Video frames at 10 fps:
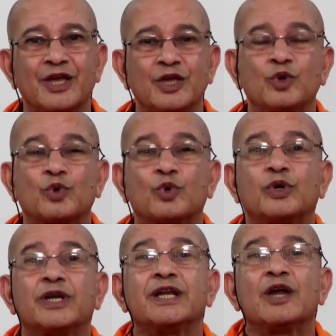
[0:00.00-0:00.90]
you could
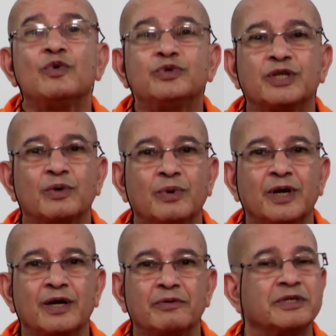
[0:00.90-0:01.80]
renounce the
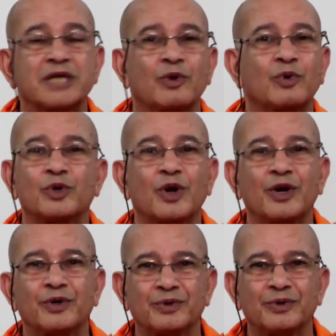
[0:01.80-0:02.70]
world, which I could
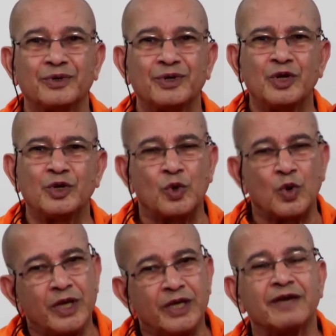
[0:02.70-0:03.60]
not do.
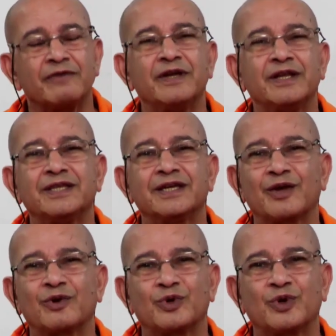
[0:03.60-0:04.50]
Knowing everything, I
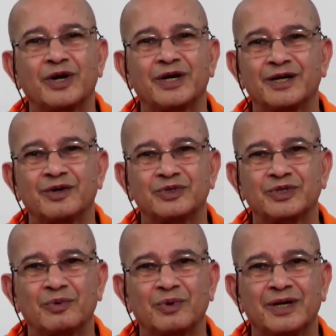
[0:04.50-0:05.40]
could not renounce the
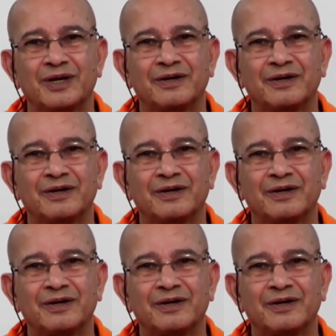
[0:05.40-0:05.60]
world.